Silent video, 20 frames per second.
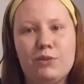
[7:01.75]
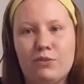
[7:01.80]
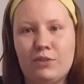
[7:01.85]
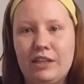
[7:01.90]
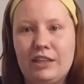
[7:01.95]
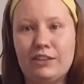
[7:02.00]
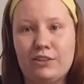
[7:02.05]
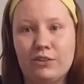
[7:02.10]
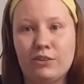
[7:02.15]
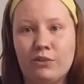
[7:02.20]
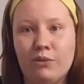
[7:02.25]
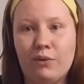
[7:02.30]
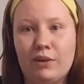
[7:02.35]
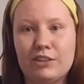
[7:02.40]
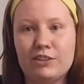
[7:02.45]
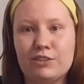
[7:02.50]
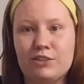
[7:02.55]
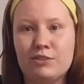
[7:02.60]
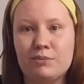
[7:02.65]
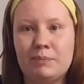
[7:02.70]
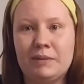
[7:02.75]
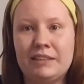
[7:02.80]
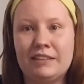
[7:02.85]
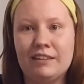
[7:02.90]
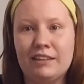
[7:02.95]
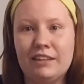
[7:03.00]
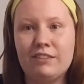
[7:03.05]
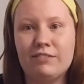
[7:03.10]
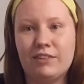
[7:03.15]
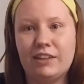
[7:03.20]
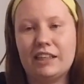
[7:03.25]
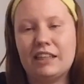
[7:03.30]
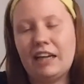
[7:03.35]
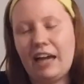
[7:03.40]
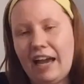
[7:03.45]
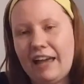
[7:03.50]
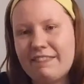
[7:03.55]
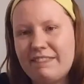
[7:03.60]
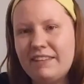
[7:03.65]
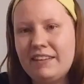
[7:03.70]
think you're going to be delivering
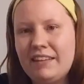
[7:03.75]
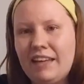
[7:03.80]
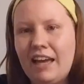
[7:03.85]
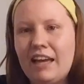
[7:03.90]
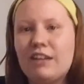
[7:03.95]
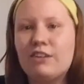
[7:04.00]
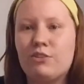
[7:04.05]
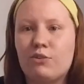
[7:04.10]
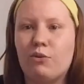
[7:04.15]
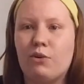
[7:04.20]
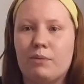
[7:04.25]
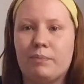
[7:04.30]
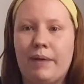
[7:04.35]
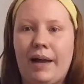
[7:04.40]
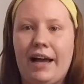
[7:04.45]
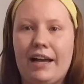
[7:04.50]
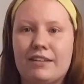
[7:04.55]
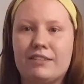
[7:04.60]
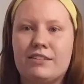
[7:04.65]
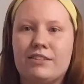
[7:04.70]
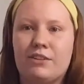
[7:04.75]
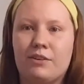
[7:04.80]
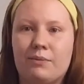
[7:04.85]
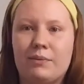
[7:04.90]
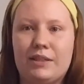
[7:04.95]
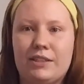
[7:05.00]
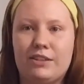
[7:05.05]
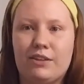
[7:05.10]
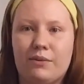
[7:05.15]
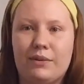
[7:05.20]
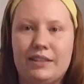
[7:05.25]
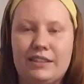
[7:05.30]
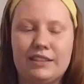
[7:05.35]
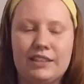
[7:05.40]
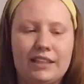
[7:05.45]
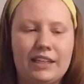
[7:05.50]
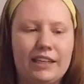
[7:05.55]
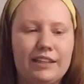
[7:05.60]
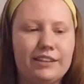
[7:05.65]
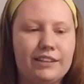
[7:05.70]
at the end or past the window
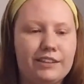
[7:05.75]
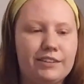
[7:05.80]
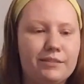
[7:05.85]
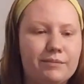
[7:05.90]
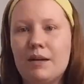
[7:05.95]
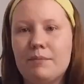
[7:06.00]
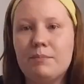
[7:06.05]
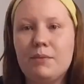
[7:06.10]
indicated.